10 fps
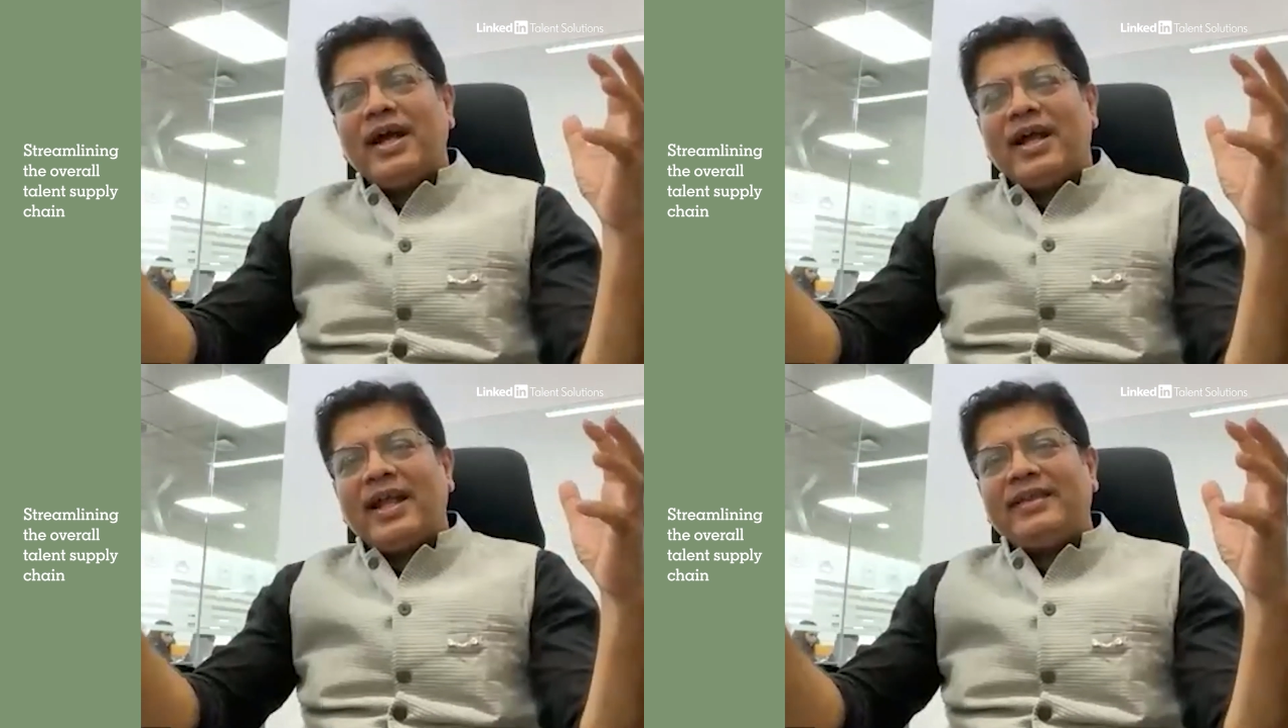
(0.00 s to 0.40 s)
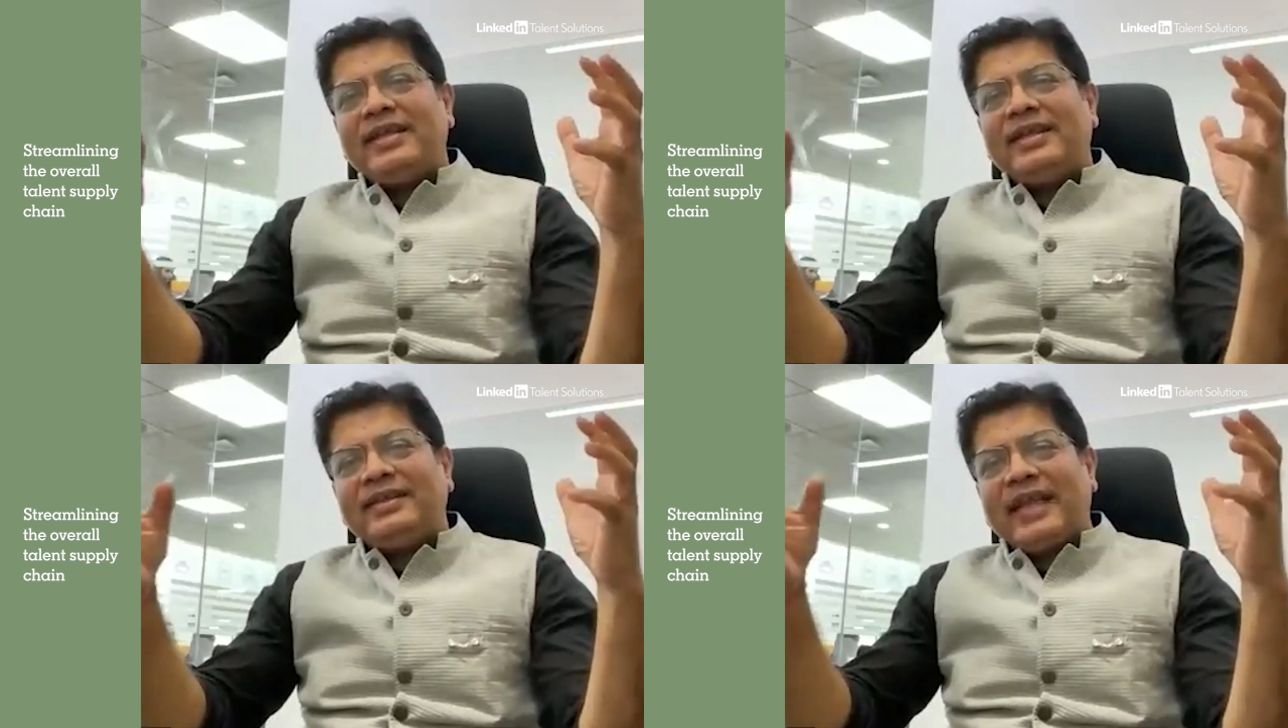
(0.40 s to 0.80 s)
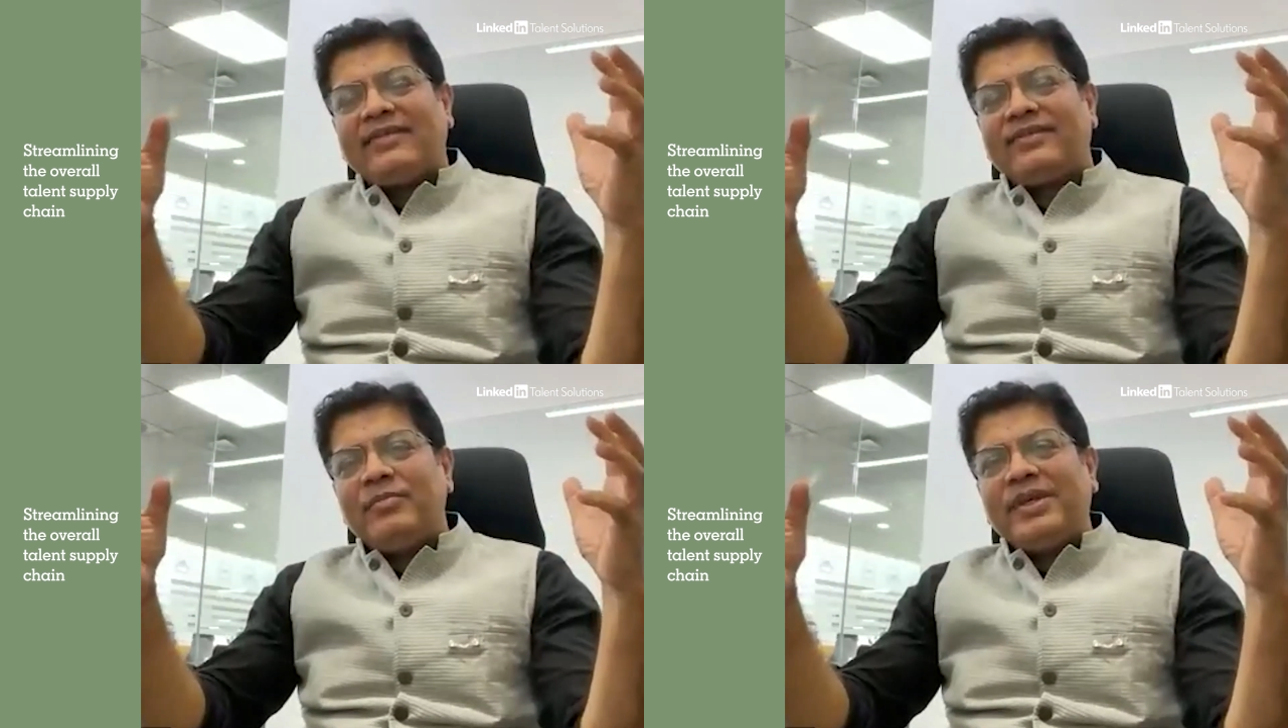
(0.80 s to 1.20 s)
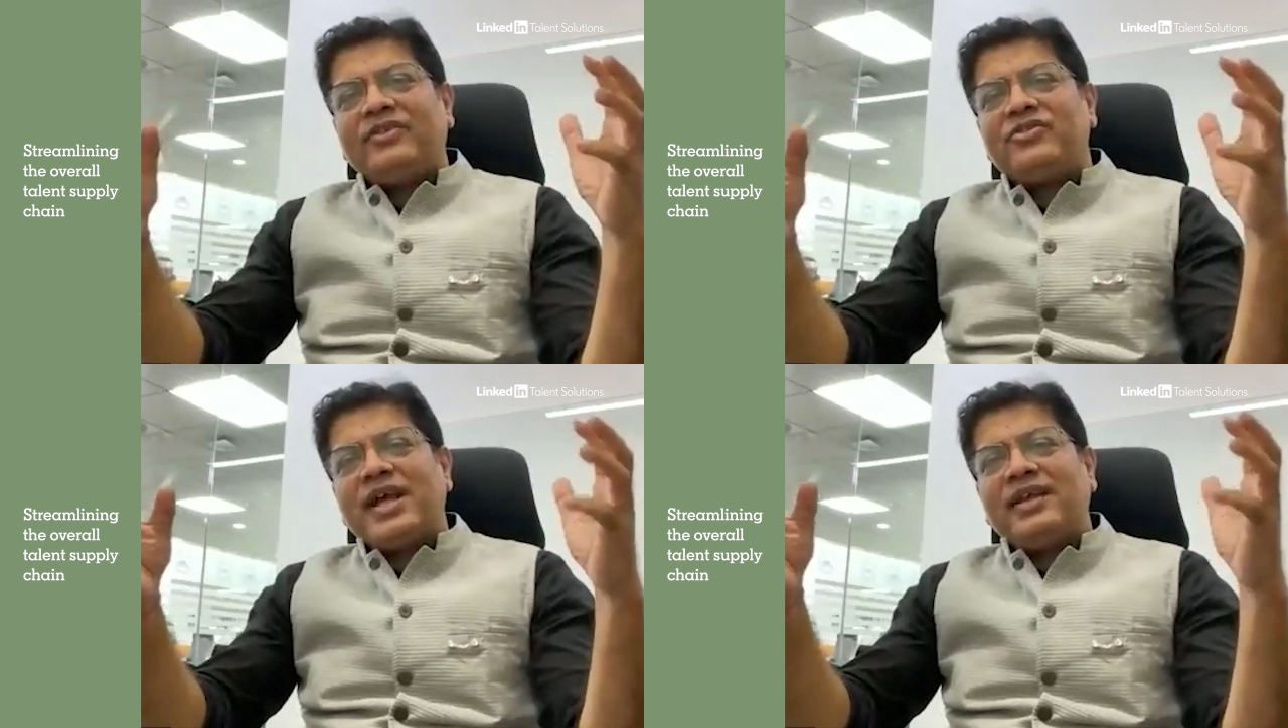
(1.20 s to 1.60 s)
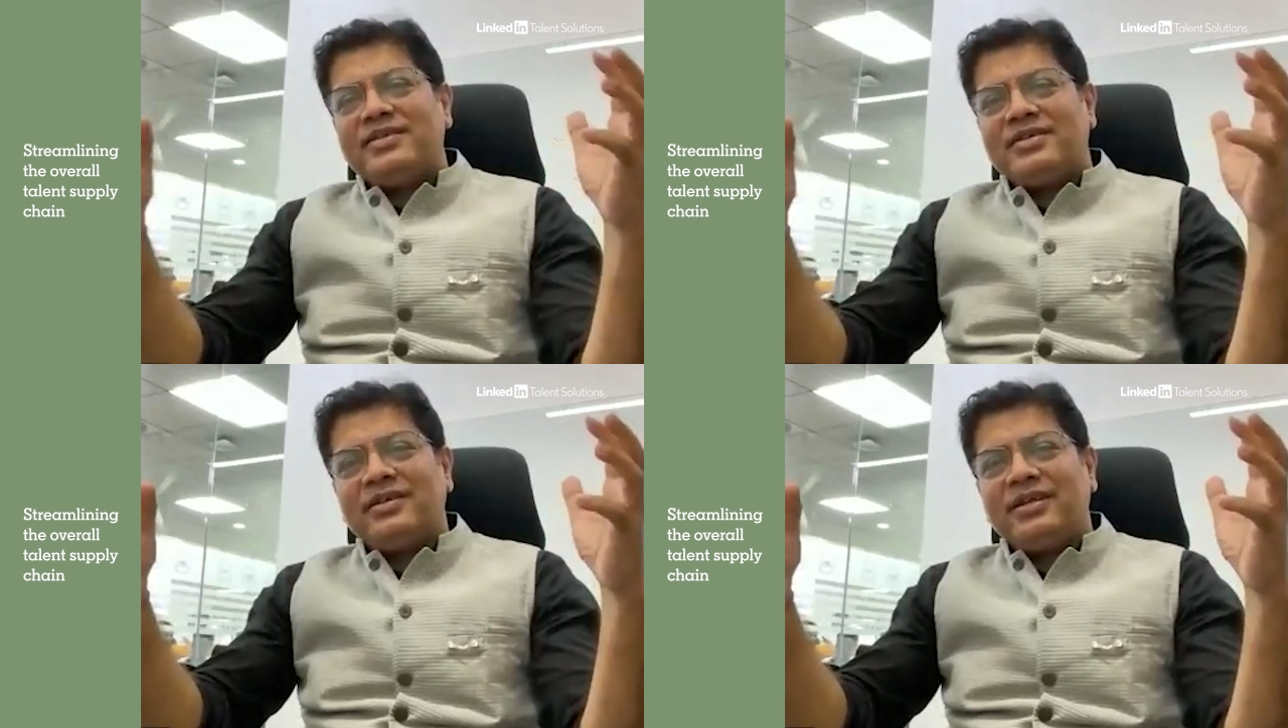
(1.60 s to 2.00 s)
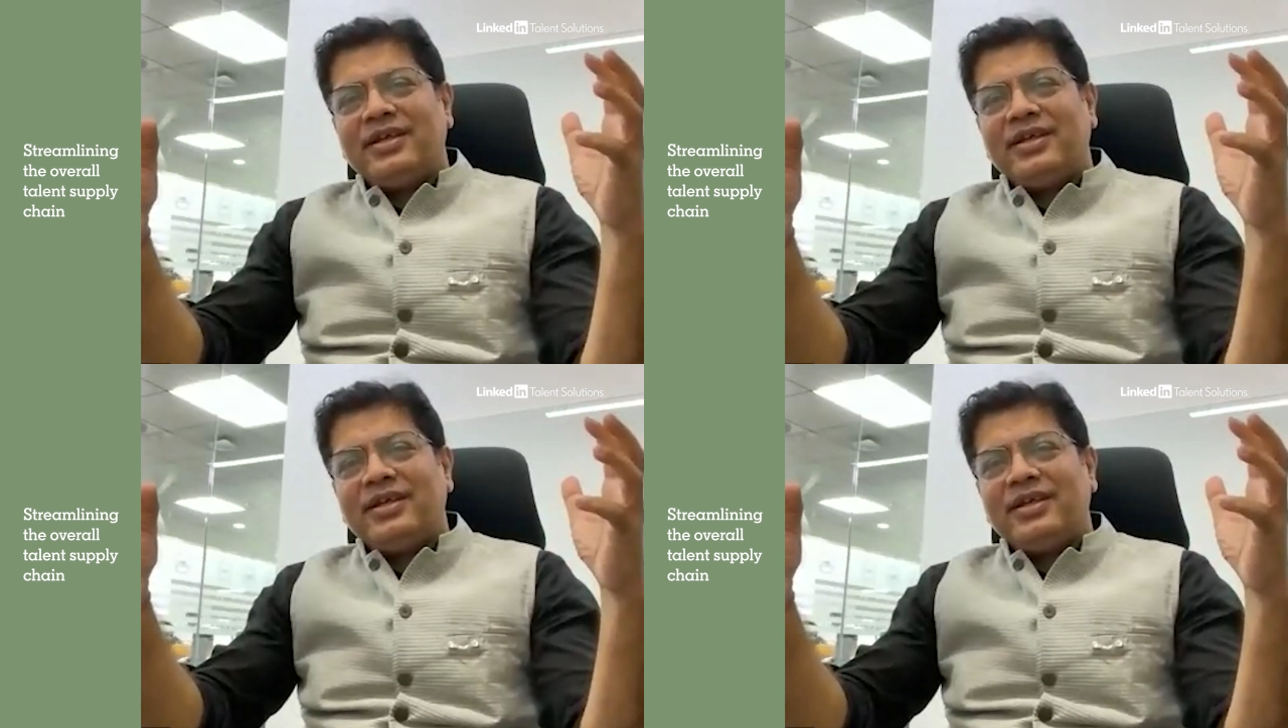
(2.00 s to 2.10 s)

and I think that's the biggest challenge.